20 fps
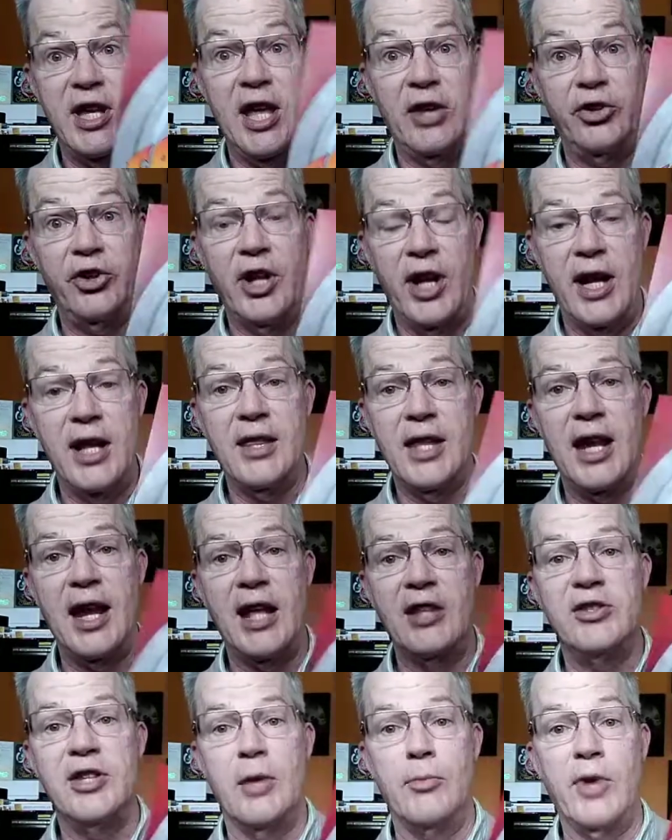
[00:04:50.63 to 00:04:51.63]
yesterday, and they
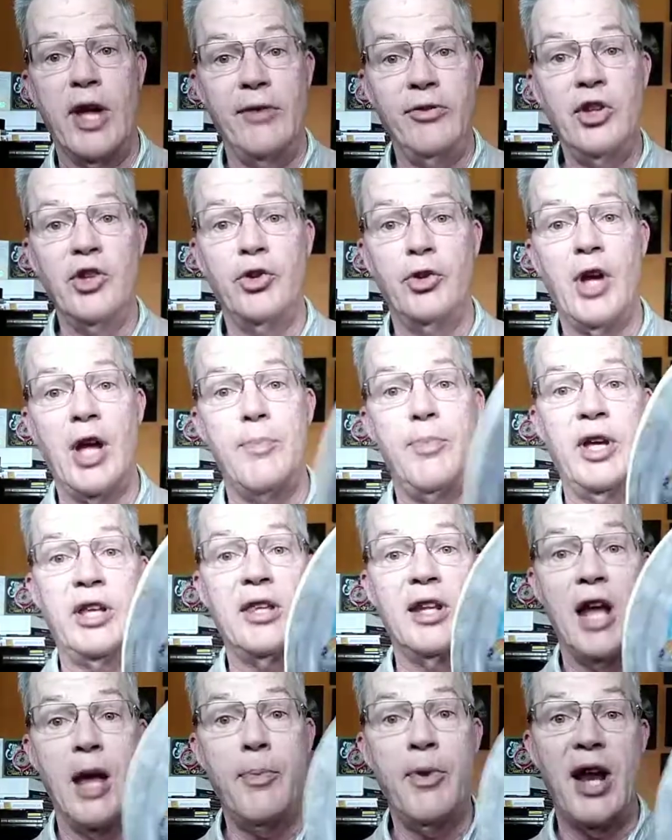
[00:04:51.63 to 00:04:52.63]
had some left, and so I
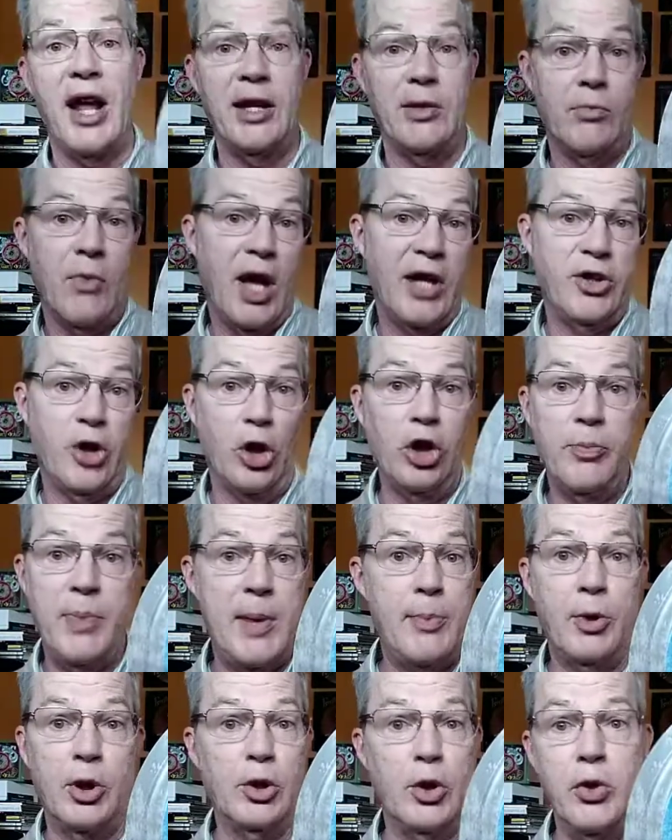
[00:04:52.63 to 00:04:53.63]
picked it up, and I told the
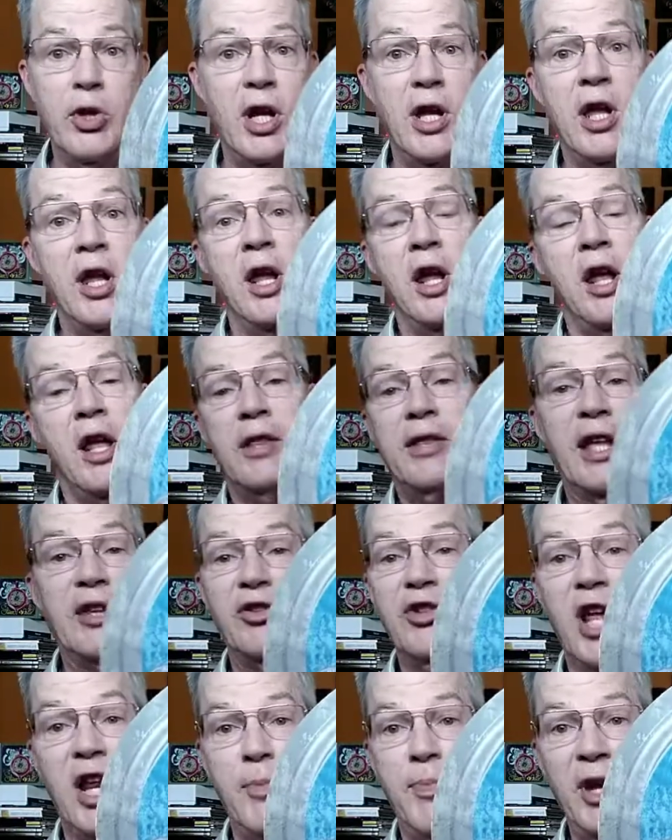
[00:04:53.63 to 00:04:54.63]
people at Luna,
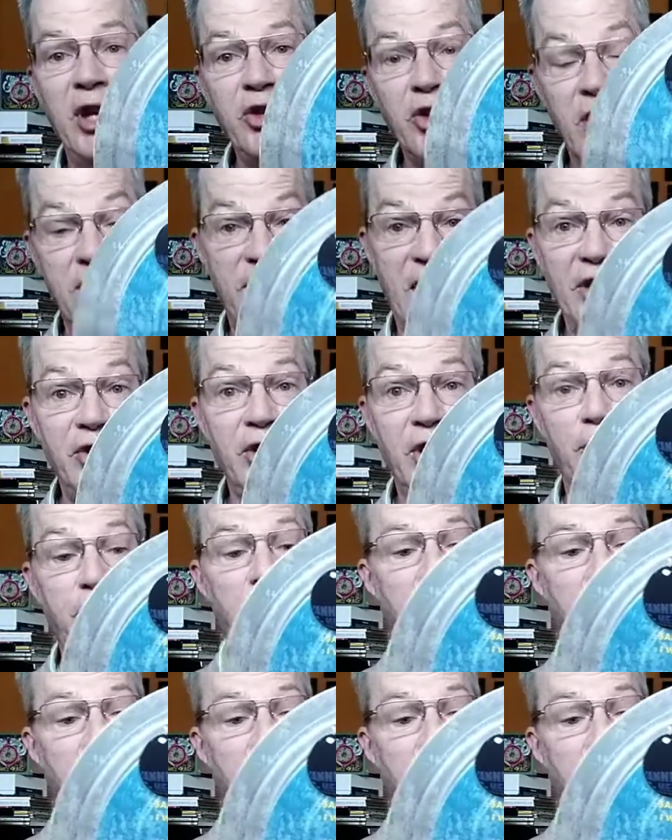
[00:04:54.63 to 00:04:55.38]
that's not a picture. They still